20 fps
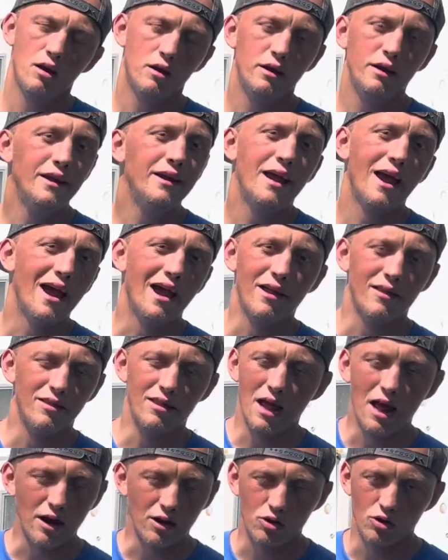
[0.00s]
Yeah,
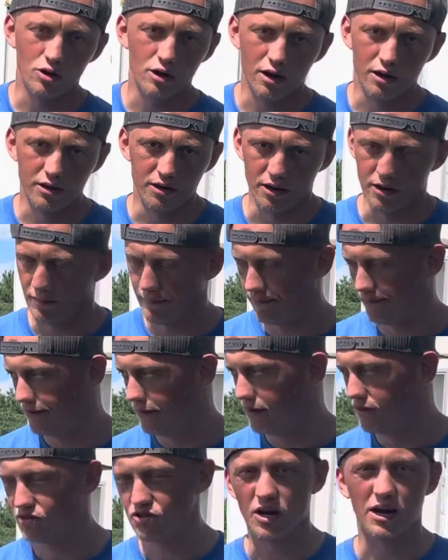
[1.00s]
not a good idea.
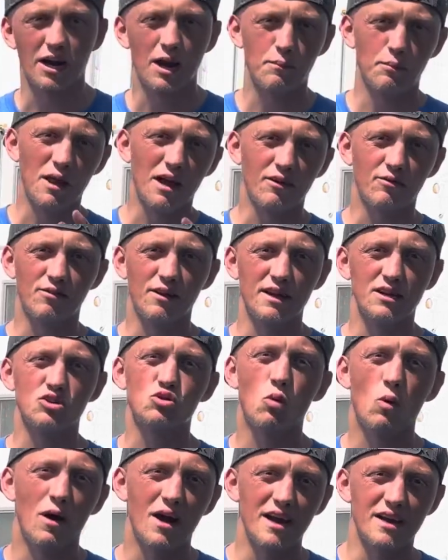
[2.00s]
So I got black flag
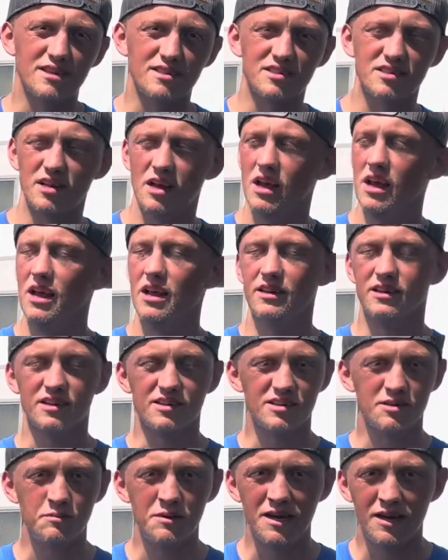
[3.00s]
twice.
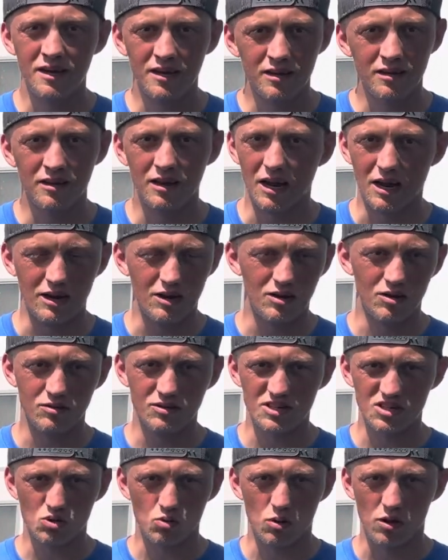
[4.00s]
Doesn't mean, uh, you know,
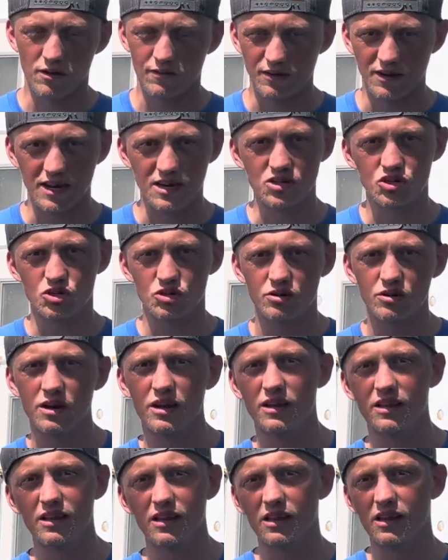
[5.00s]
disqualification or
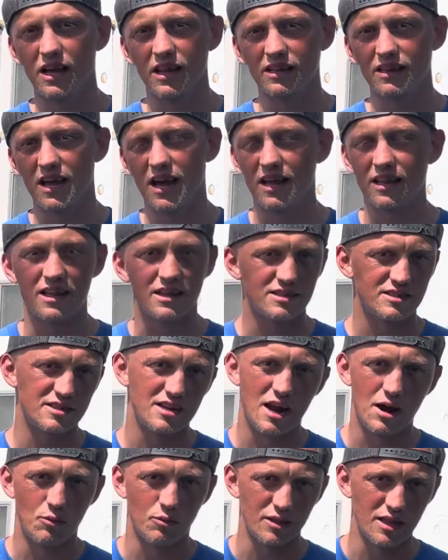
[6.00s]
anything like that. That's
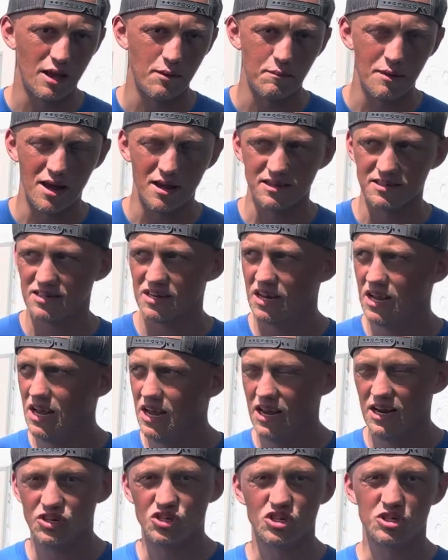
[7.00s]
not what that meant.
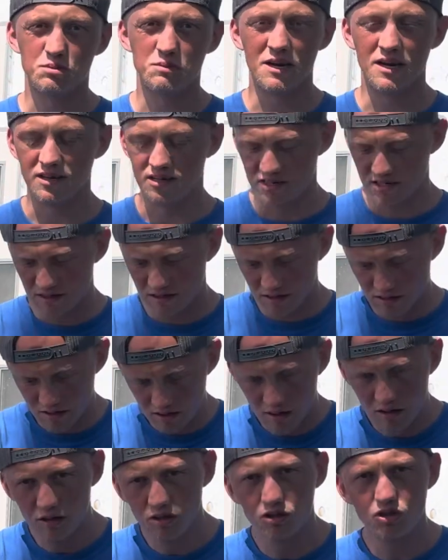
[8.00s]
It just means
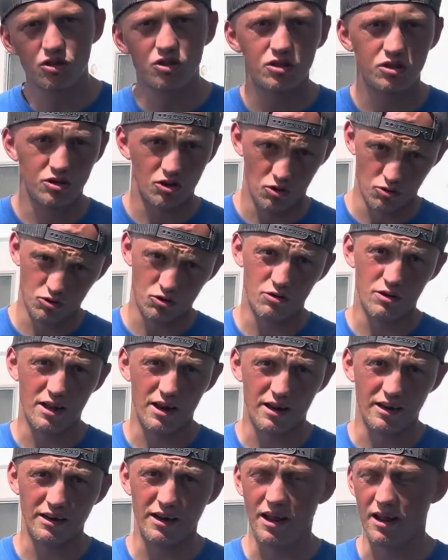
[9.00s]
don't do
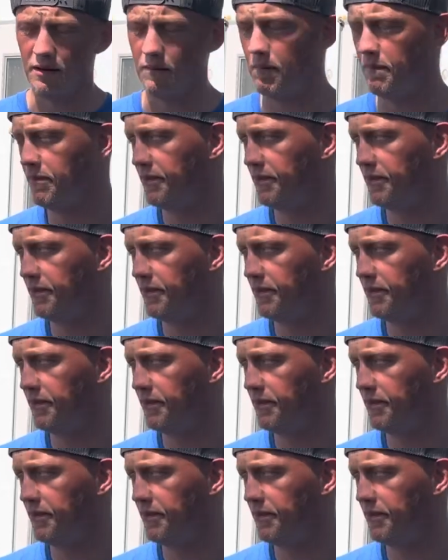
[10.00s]
that again.